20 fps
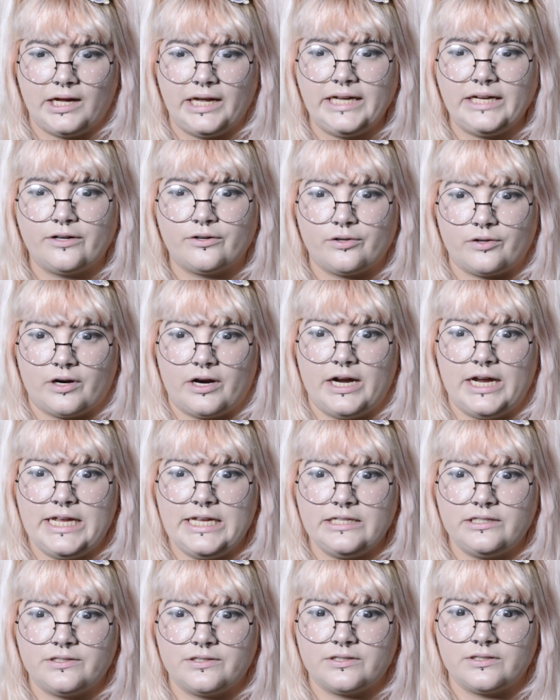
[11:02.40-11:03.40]
I
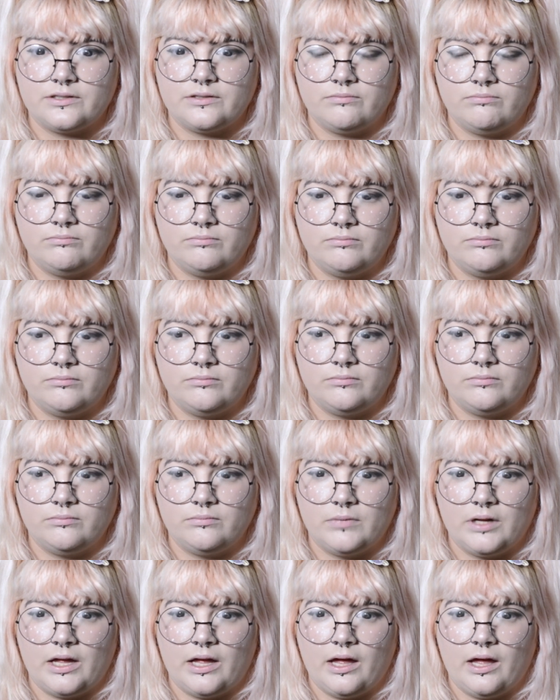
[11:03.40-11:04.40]
cried.
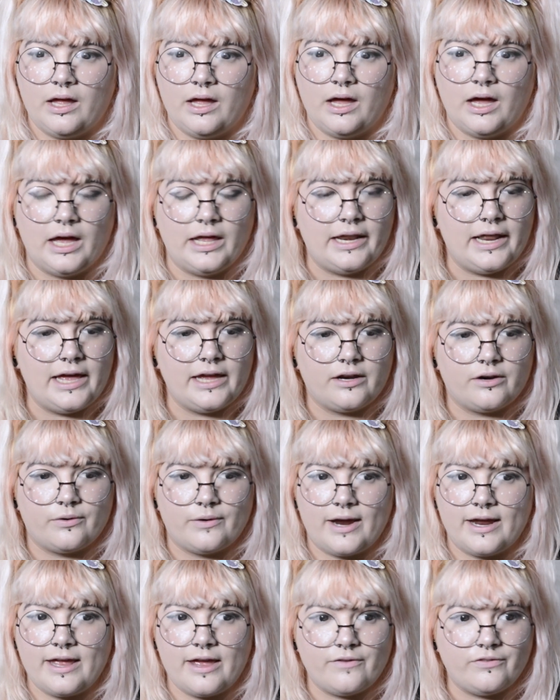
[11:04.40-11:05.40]
And I
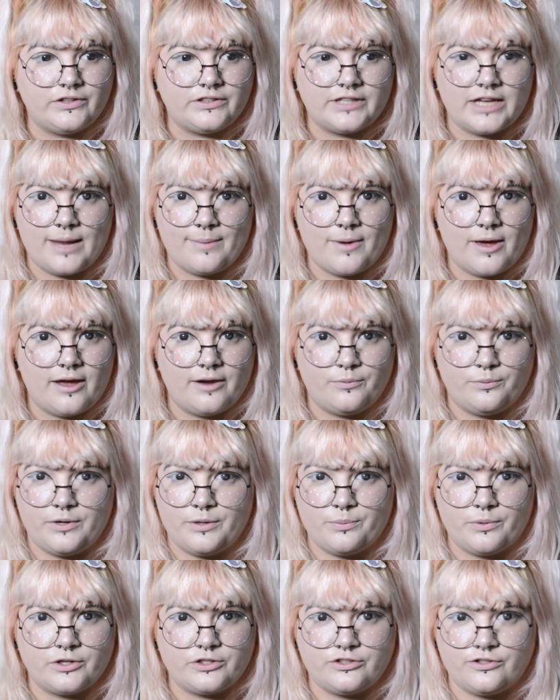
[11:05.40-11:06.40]
cry every time I
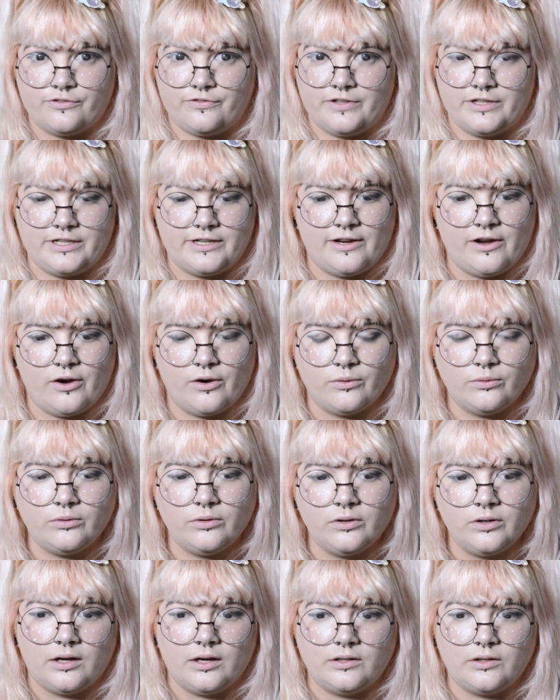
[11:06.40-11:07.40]
rewatch a video.